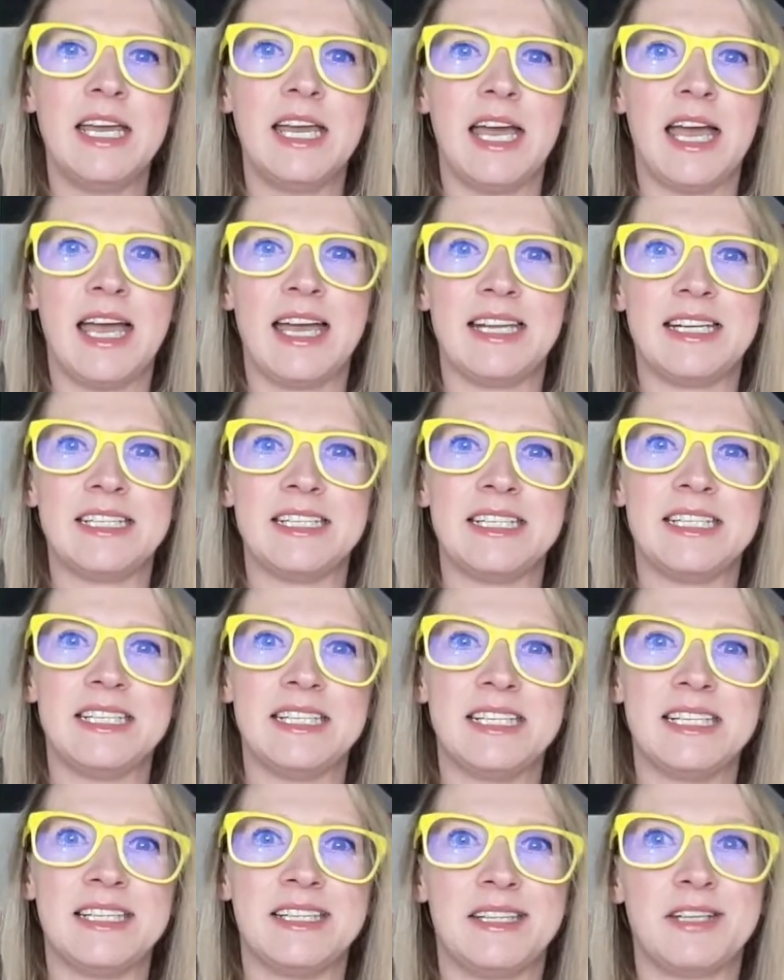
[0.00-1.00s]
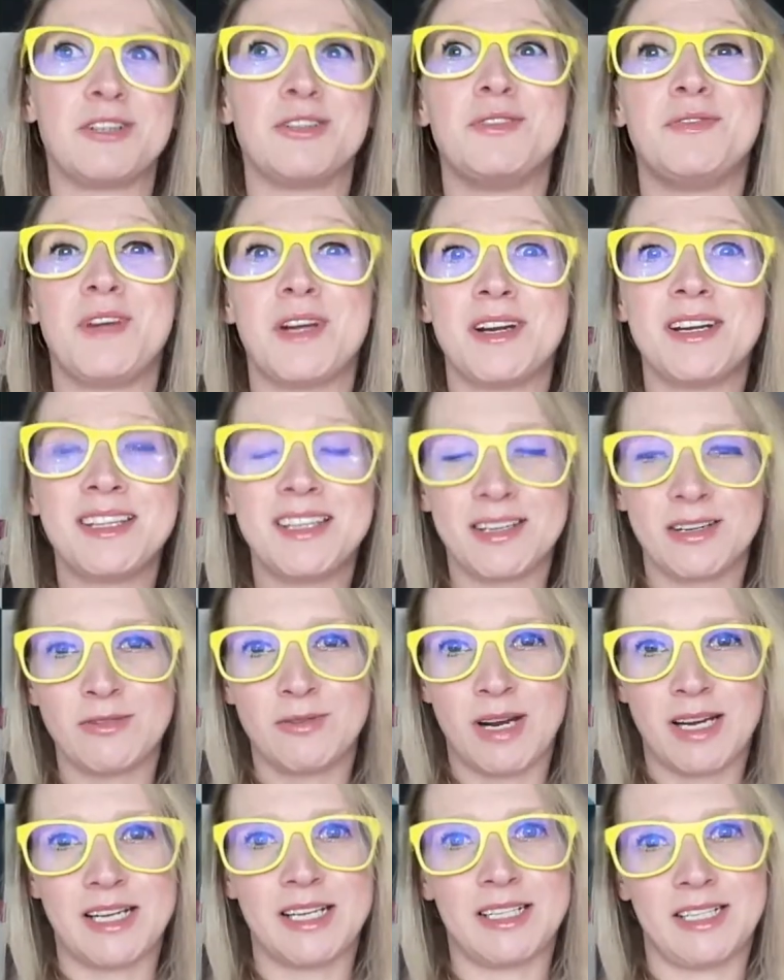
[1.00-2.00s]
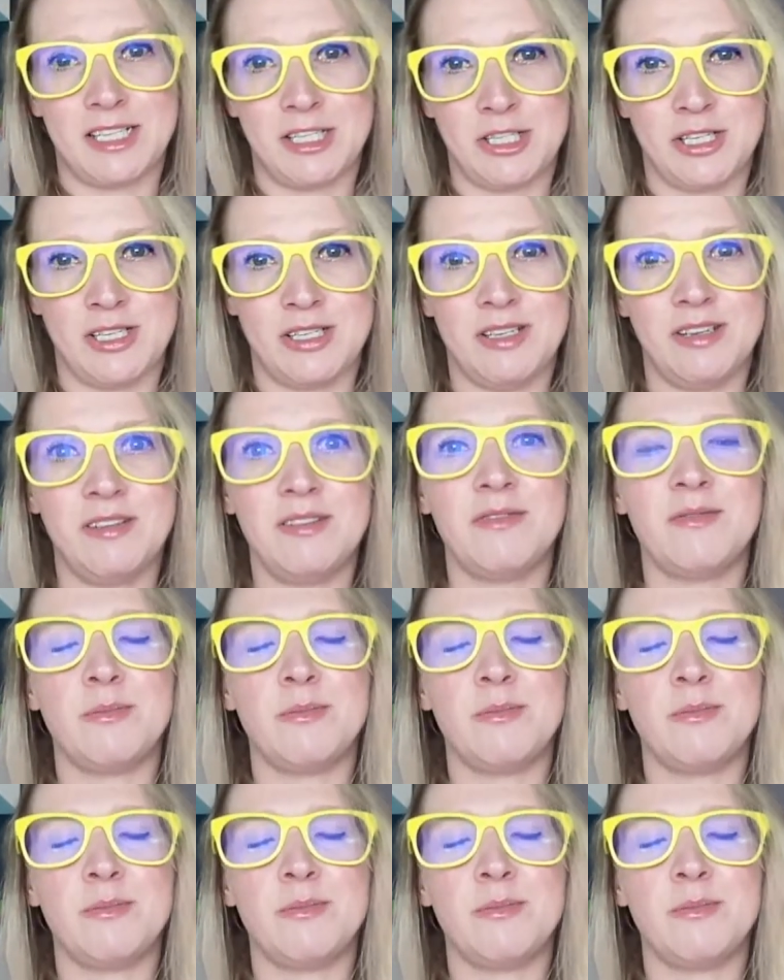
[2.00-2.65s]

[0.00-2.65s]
And there's very little recognition